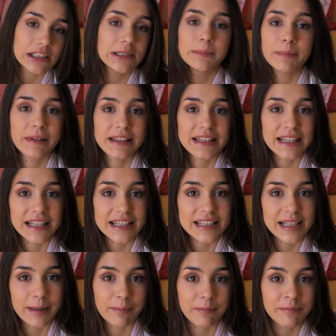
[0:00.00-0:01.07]
missing
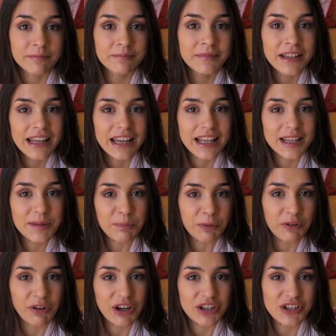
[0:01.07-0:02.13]
some
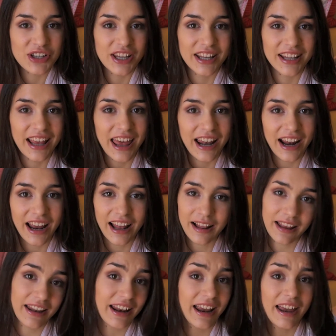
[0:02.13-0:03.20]
inspiration in that
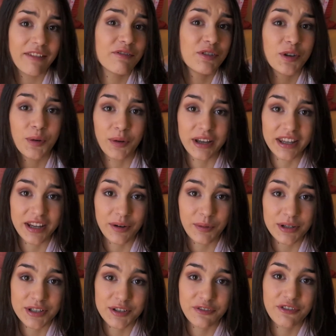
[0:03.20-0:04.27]
aisle and I have no idea
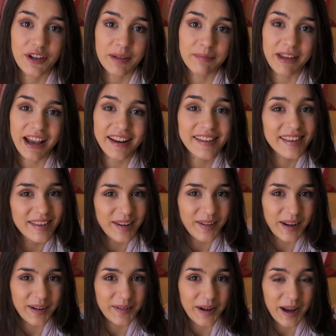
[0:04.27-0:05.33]
what to film next. So
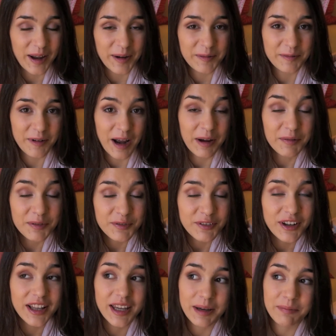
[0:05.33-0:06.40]
I would
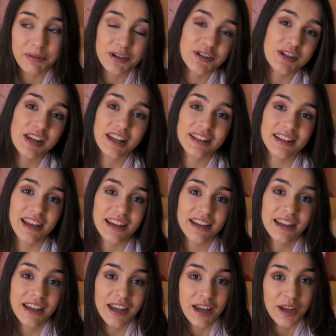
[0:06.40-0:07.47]
really appreciate
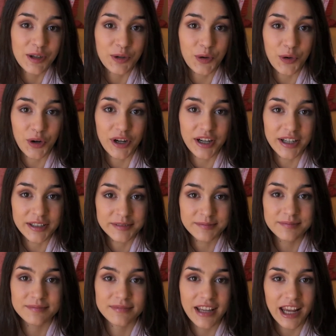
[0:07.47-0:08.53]
like your
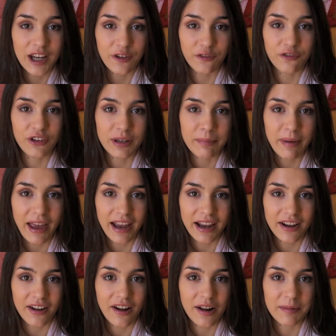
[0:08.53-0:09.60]
kind of
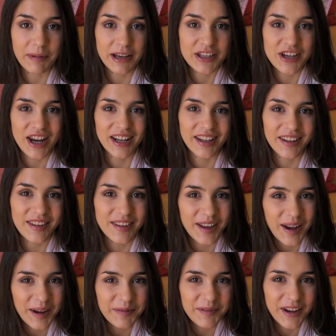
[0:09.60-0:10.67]
feedback on my channel. So
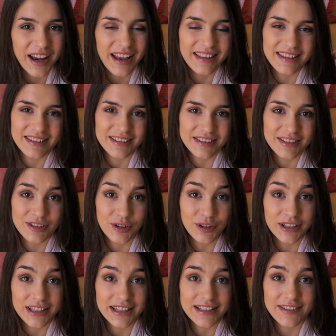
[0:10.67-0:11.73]
I hope you guys
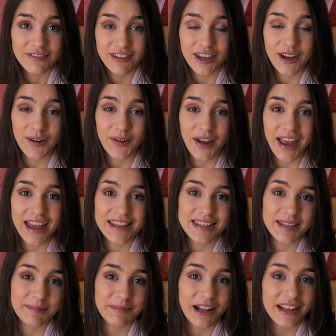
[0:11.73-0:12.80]
enjoyed this video, and
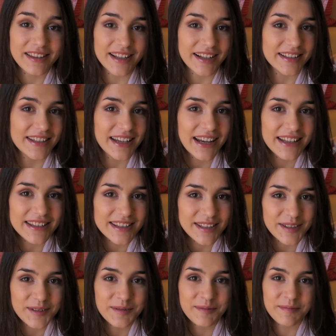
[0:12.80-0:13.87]
I'll talk to you guys
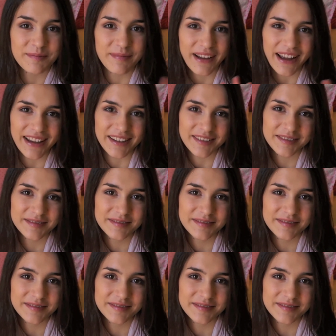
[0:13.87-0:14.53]
soon. Bye.